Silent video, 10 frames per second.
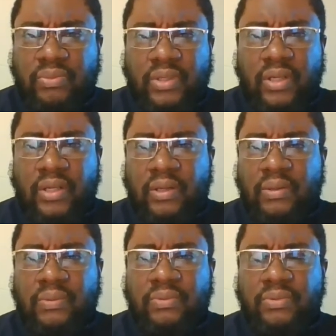uh,
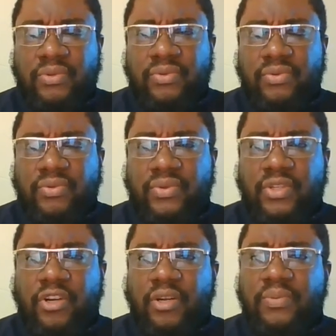
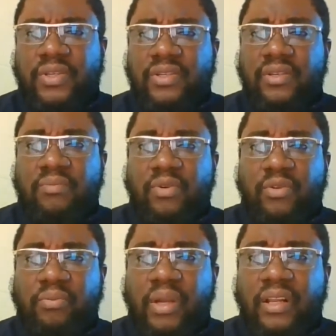circumcision,
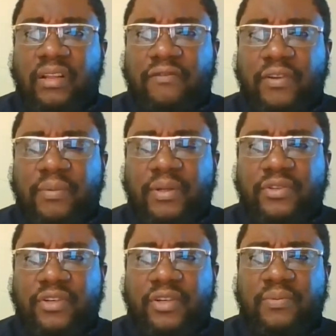both male and female
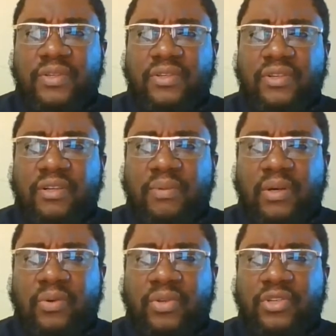circumcision,
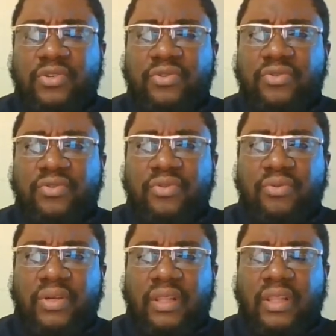about issues to do
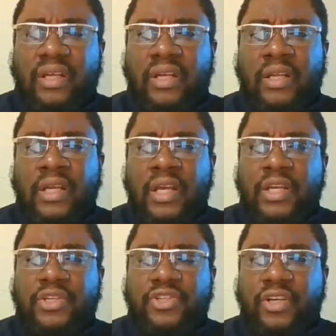with
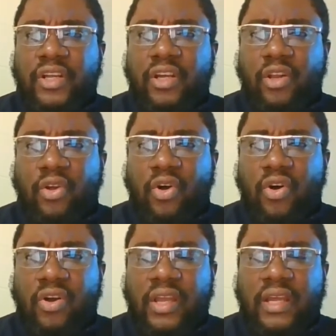Sharia
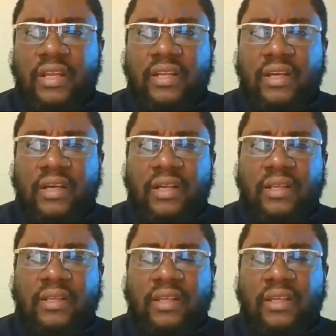law and
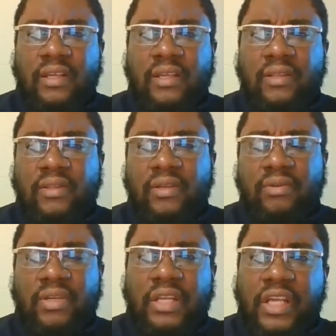
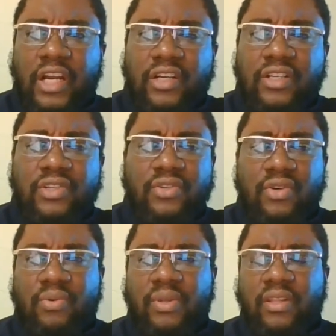the inheritance
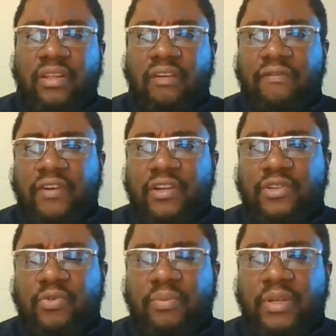law, whether they're fair
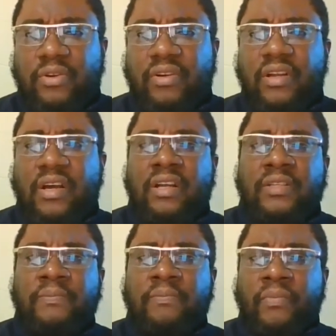to women or
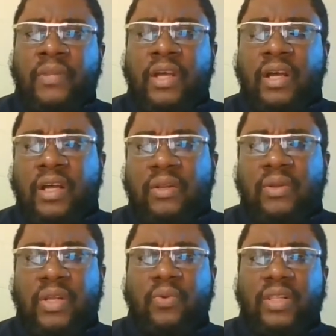not,
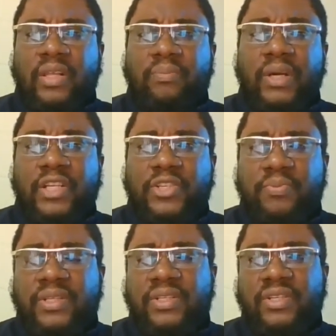and whether
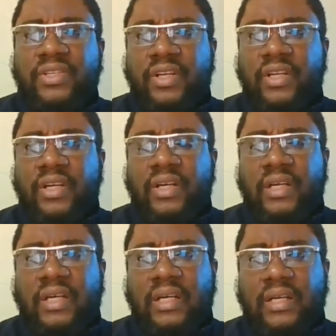punishments in Sharia
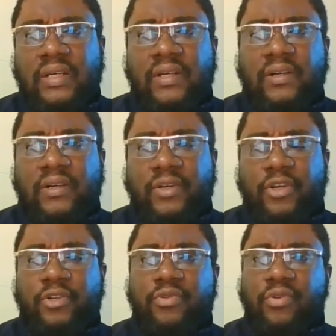
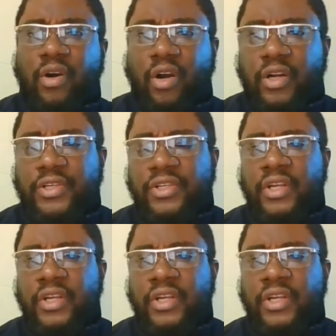are too harsh,